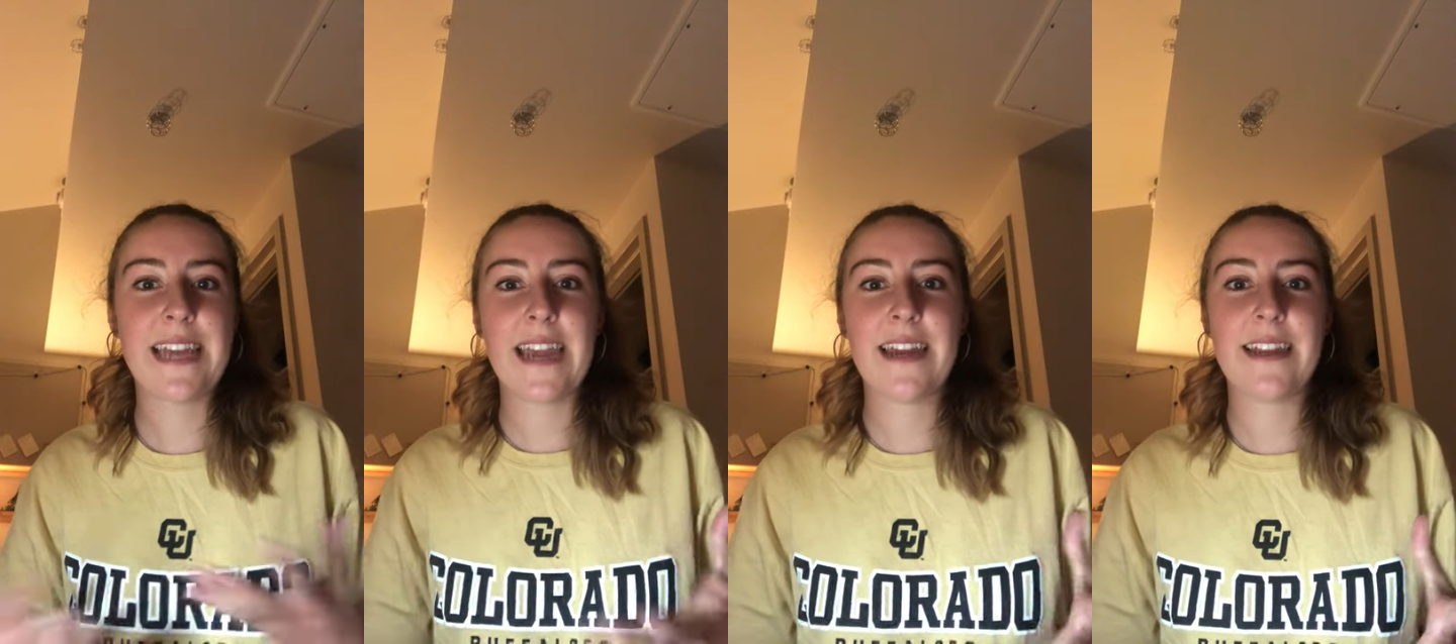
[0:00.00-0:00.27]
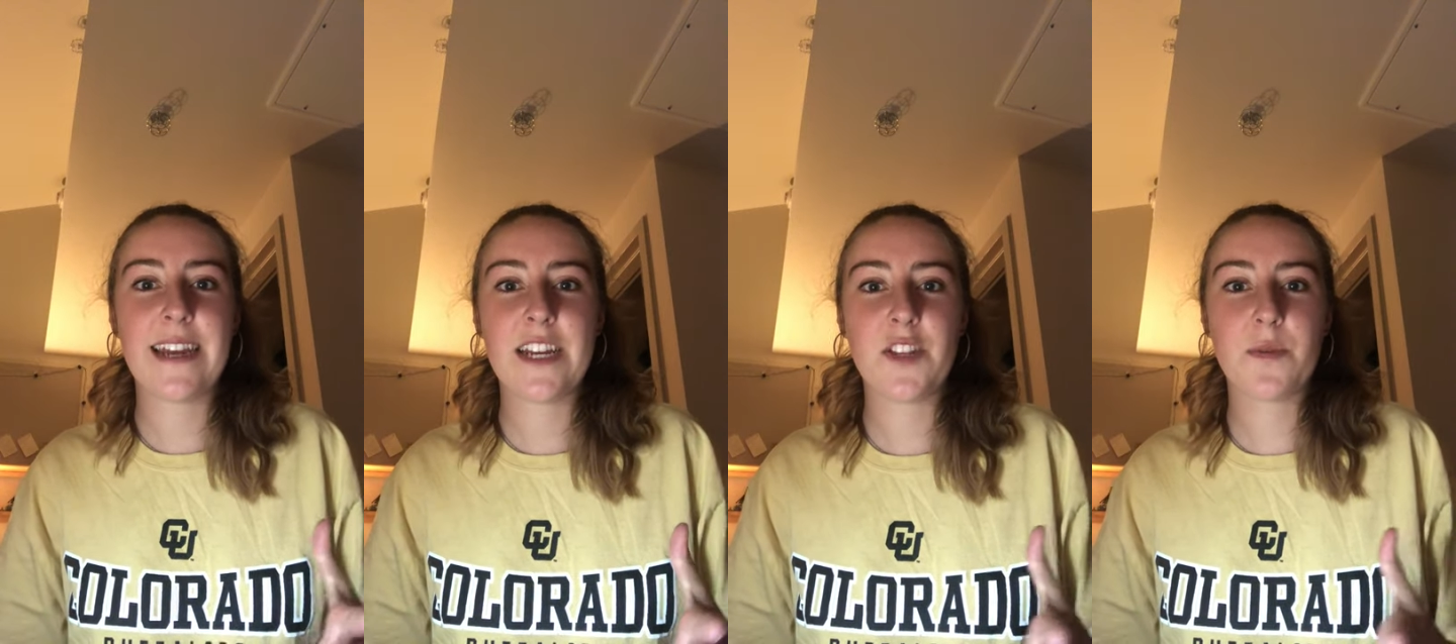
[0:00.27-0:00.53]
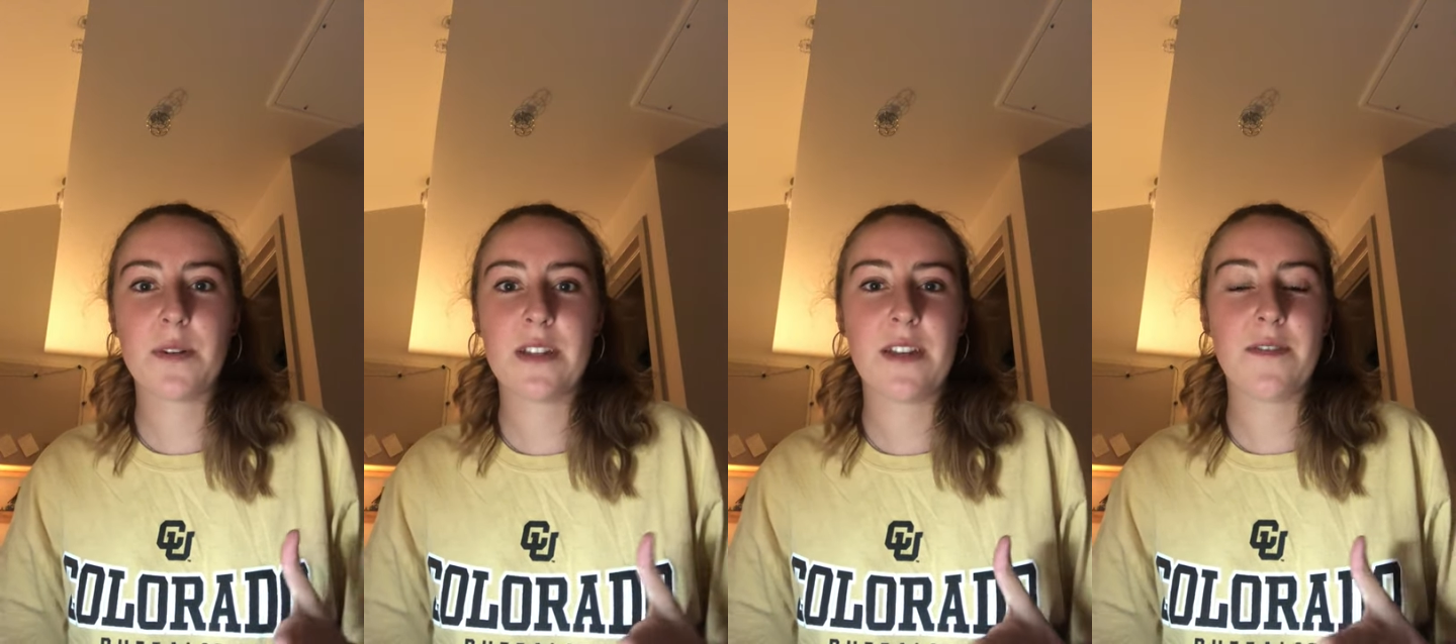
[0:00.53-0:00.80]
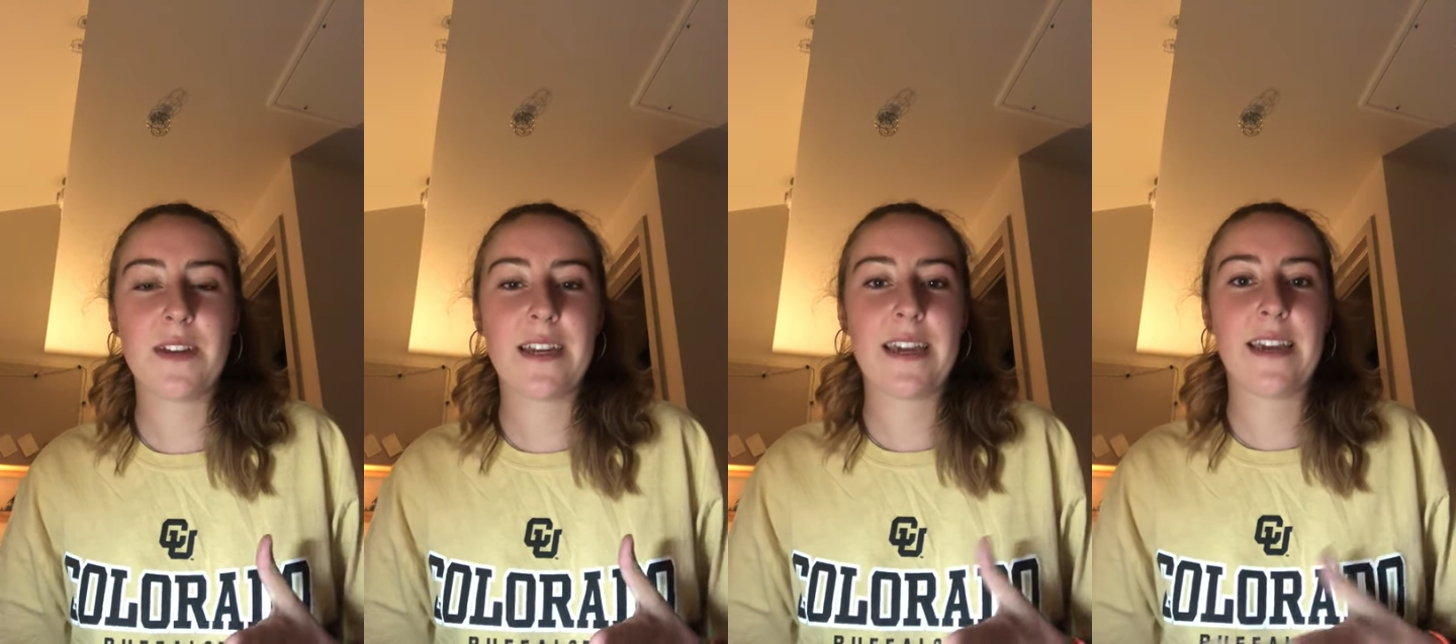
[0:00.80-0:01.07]
day and age we're
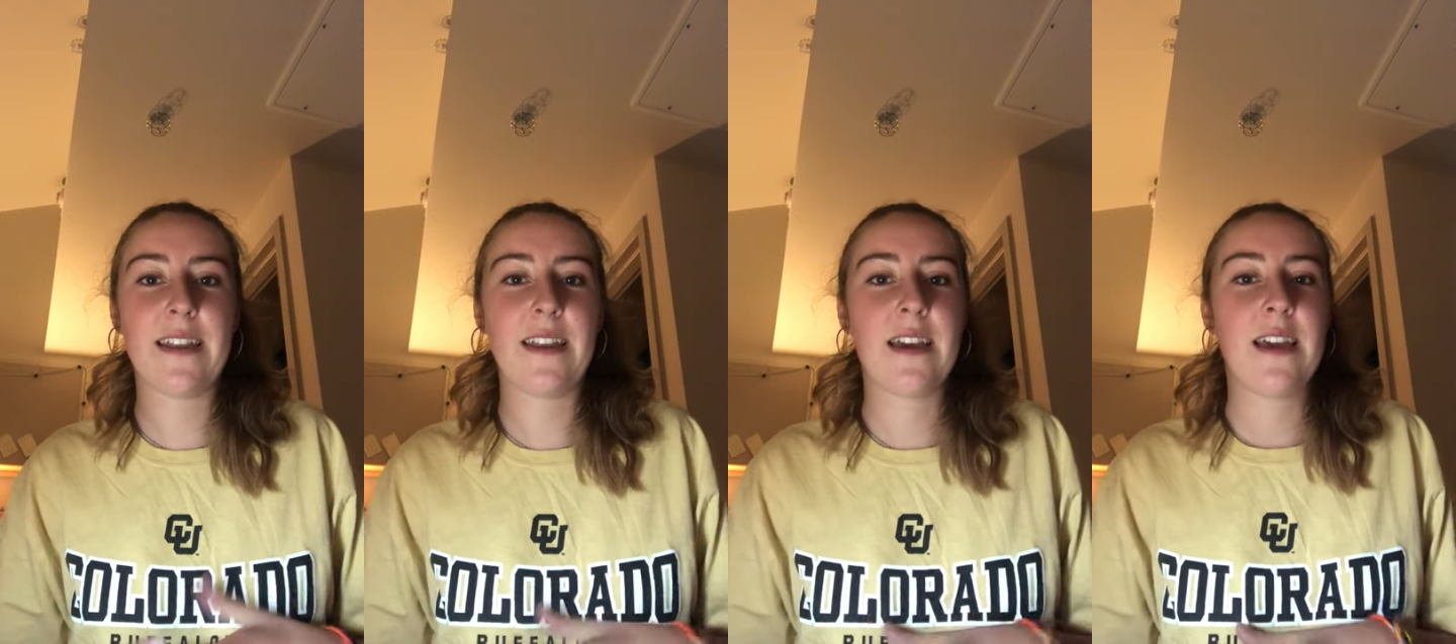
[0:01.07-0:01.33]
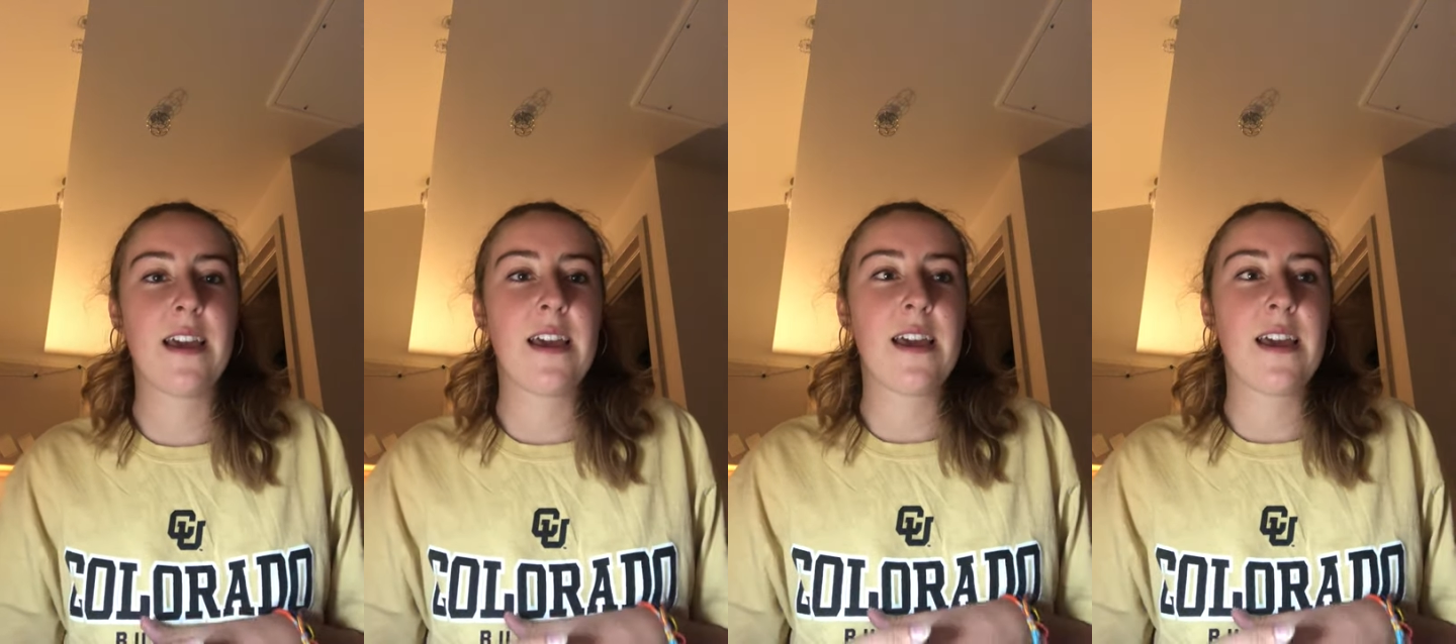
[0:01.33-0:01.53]
living in,